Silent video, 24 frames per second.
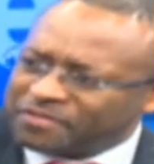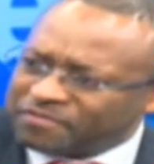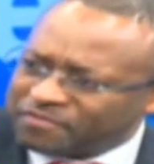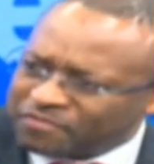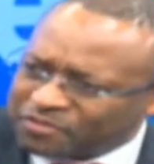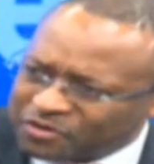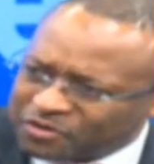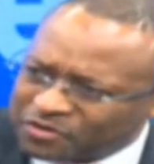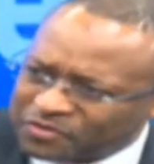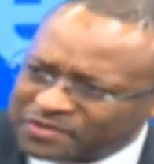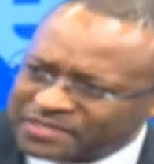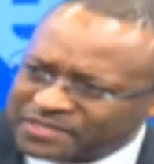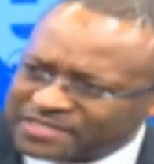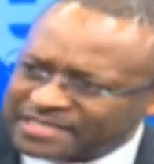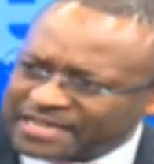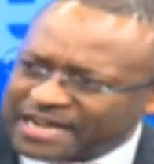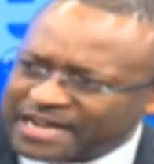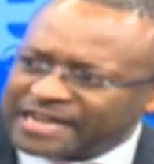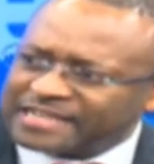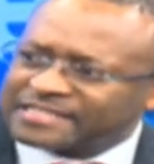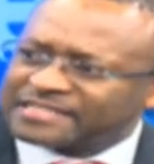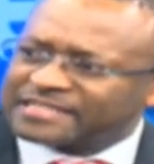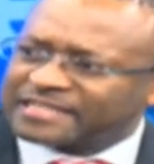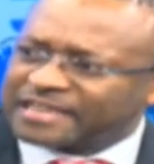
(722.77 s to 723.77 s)
they've always
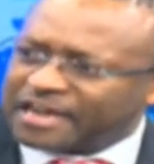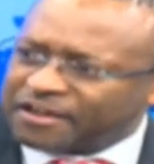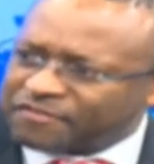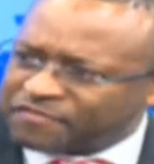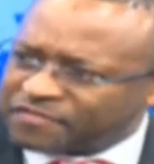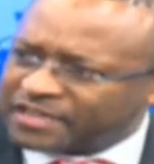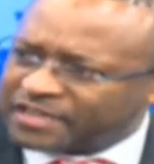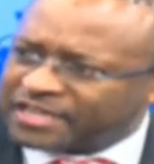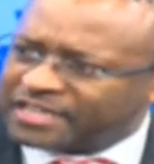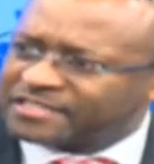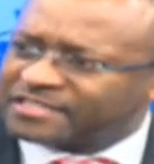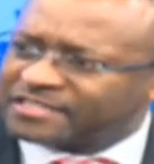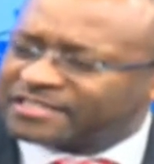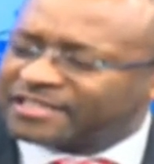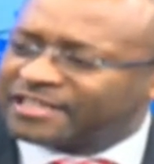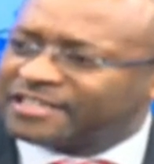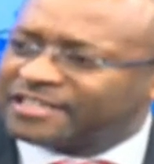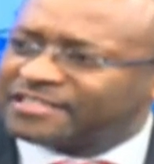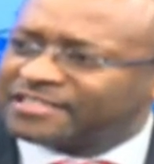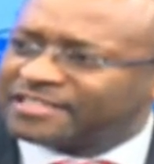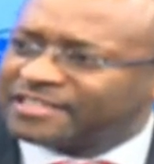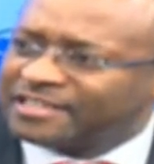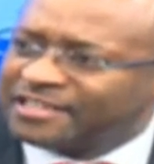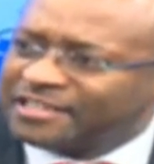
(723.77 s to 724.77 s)
asked African
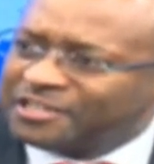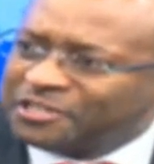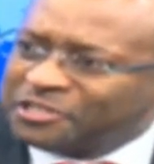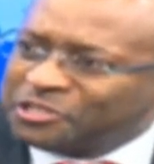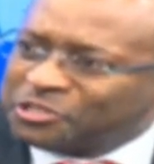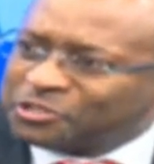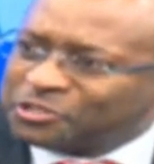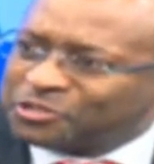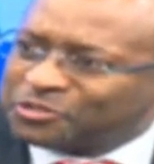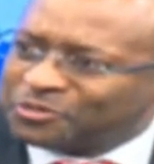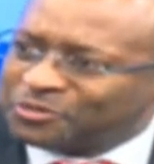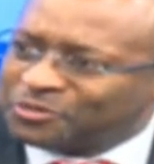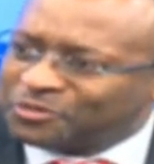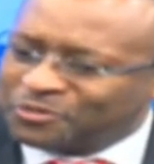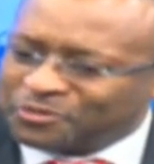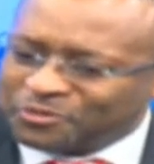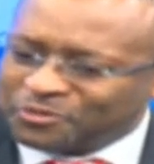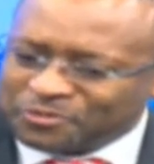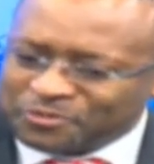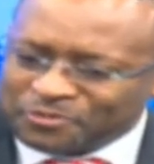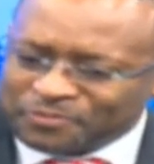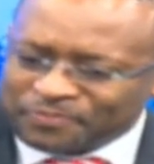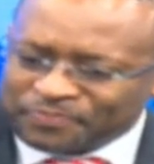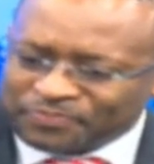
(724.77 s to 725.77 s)
states
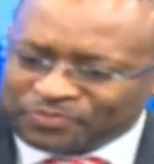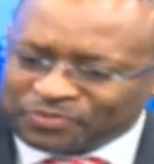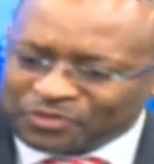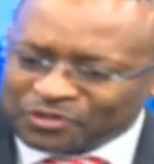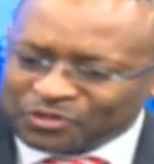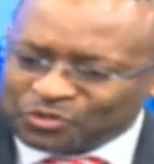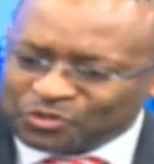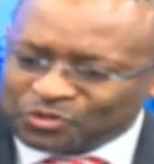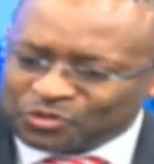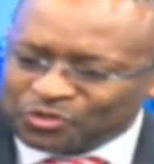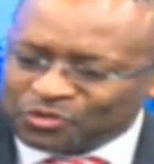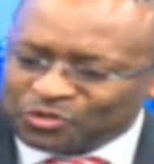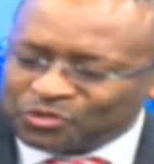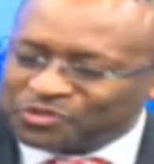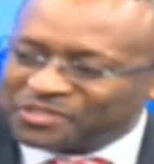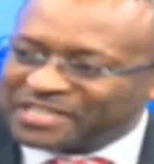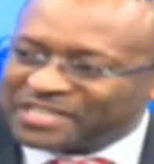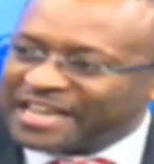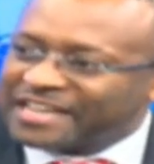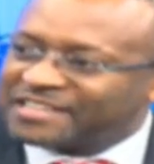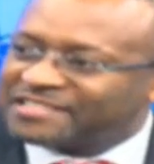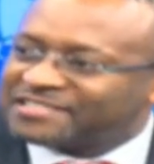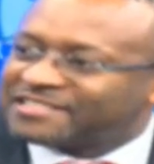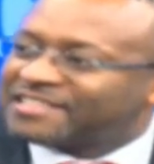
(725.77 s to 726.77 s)
to use
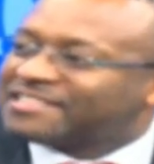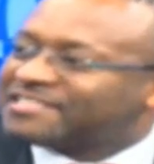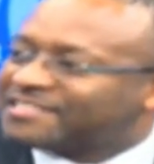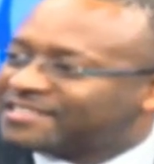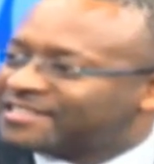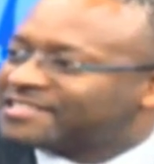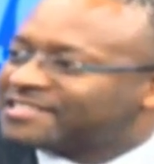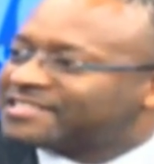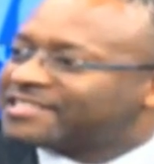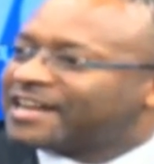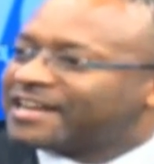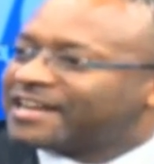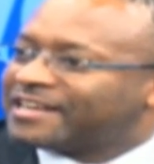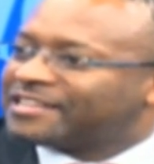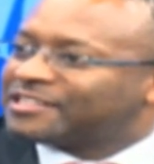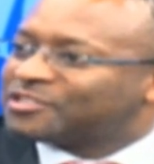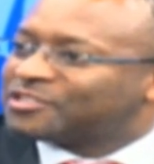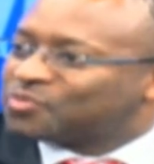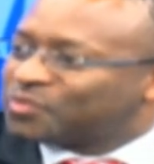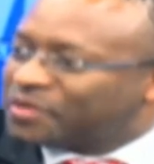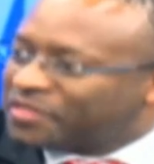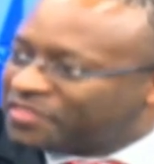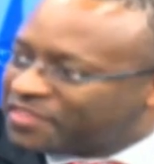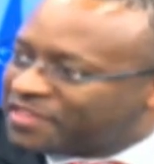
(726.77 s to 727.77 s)
existing
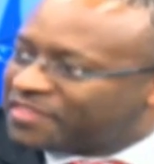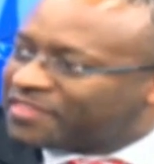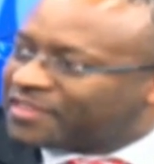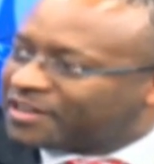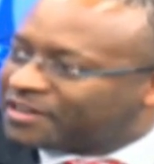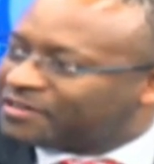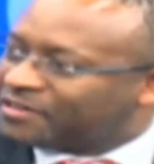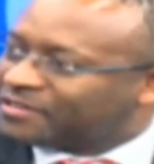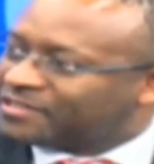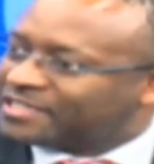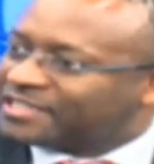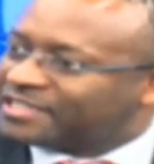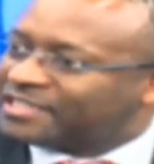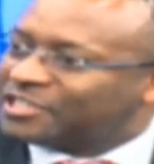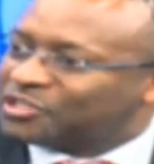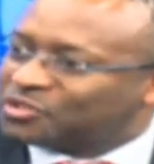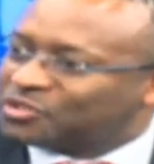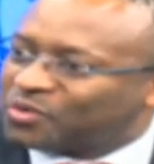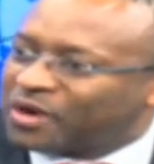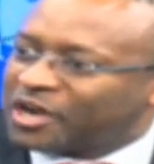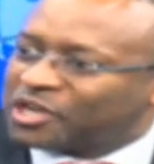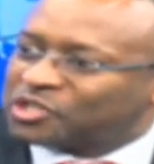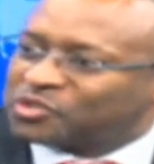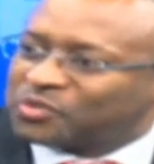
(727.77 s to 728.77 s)
channels within the continent.
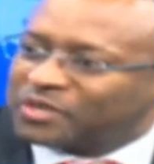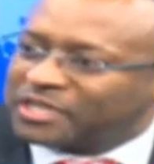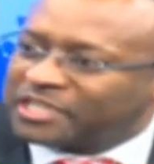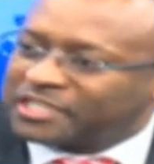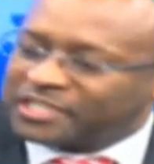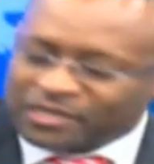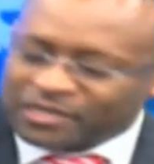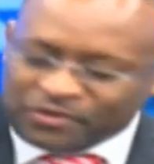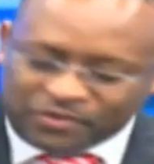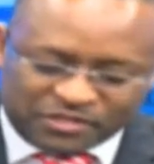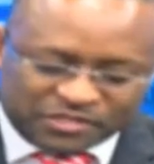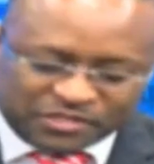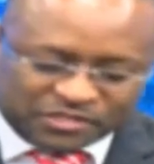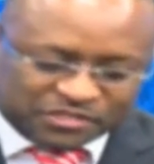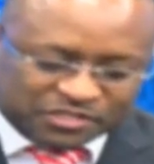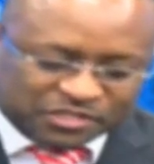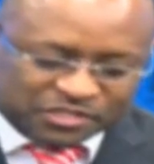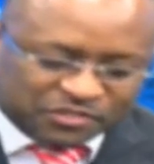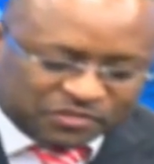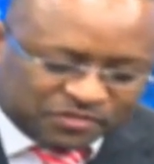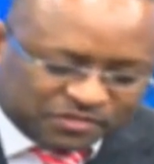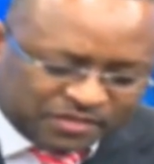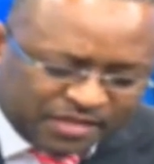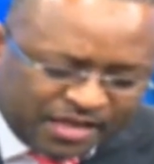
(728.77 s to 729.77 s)
Correct. To actually deal with these
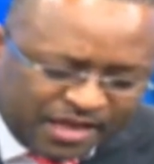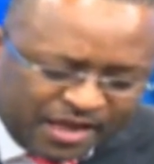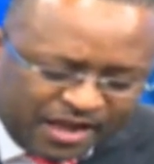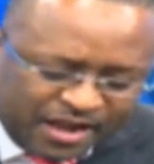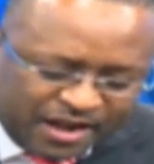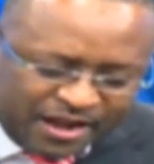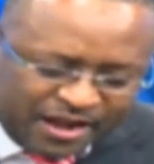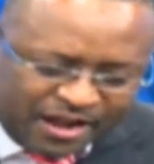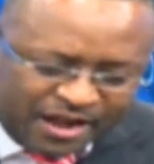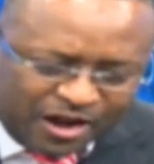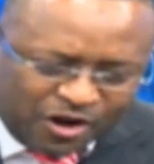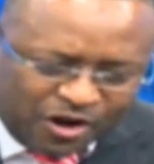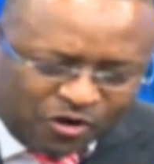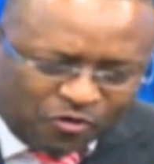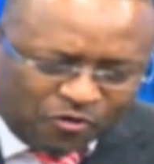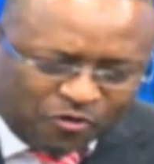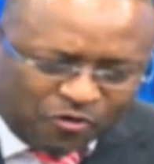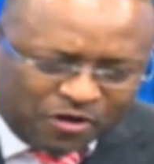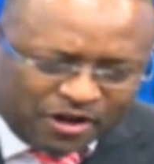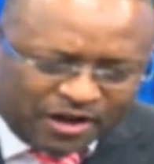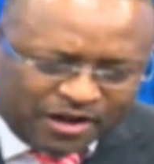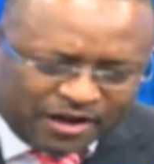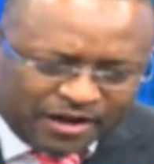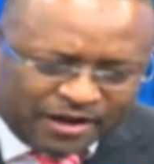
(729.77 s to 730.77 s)
issues.
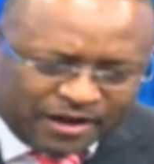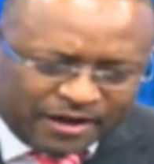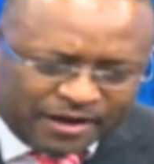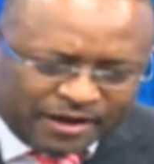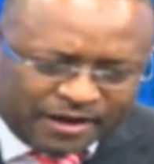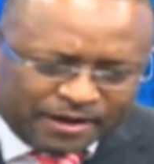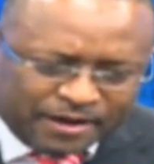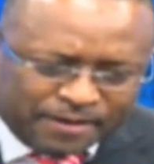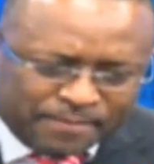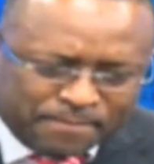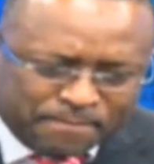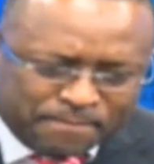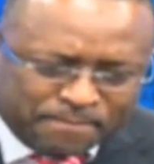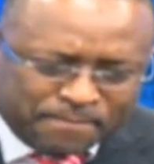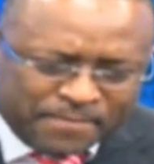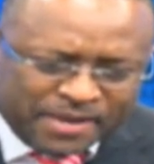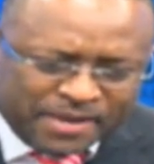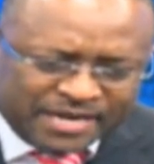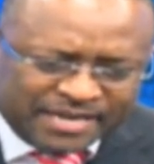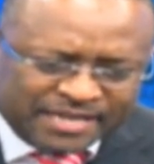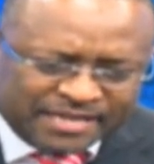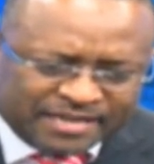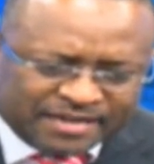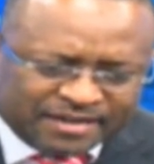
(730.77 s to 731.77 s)
Now,
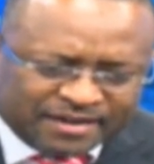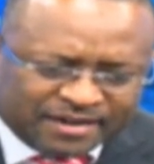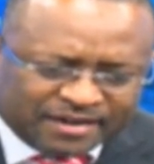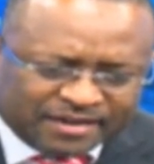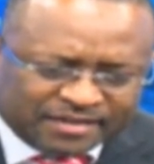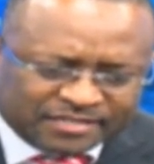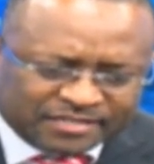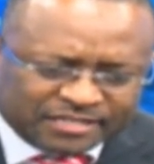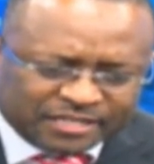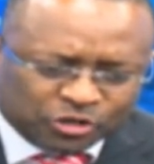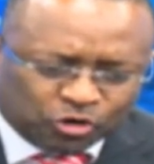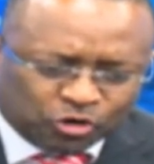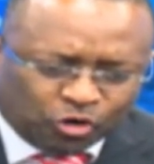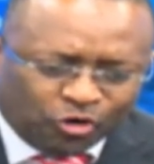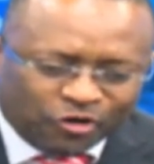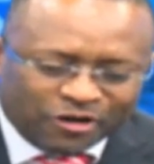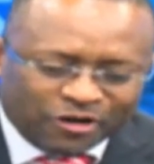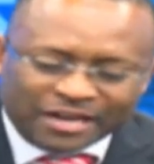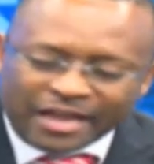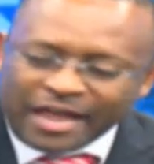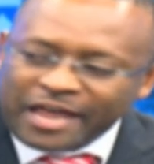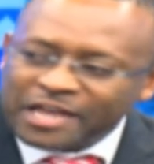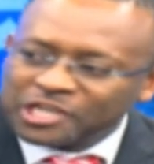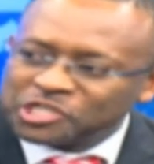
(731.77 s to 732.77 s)
many gas and
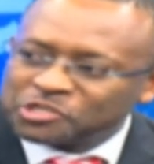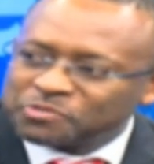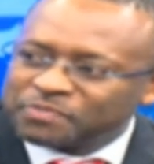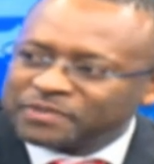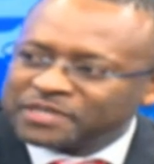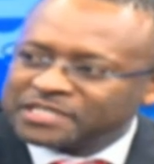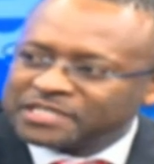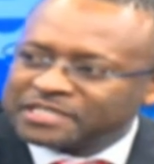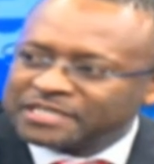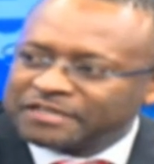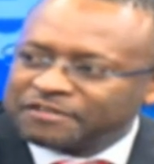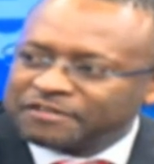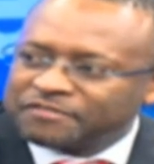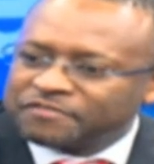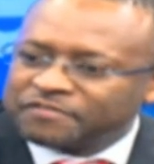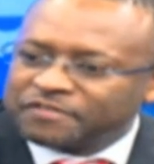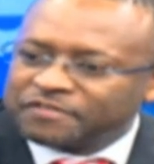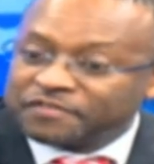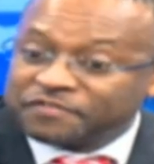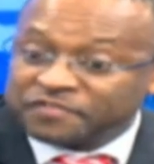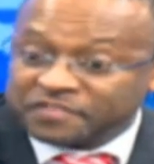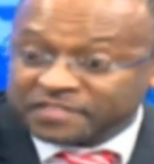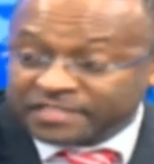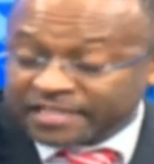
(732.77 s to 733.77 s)
oil experts have
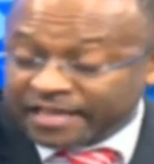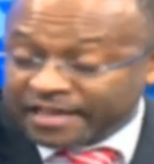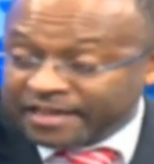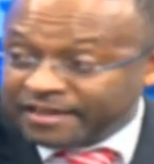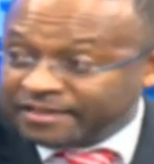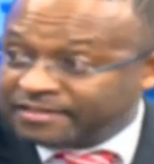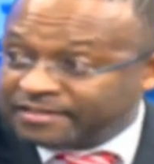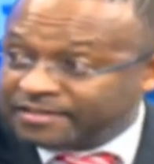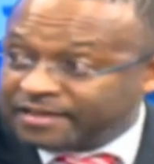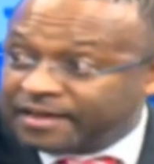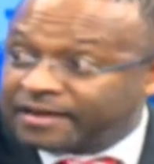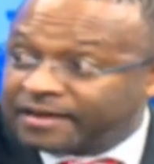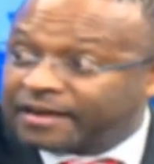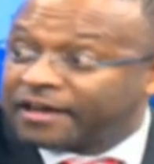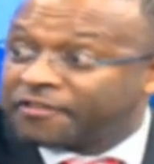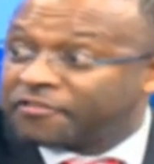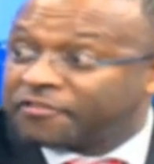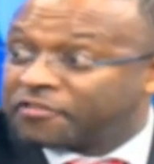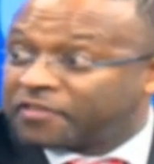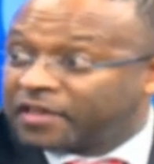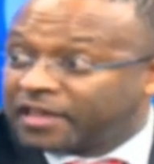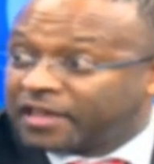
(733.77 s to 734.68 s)
said and are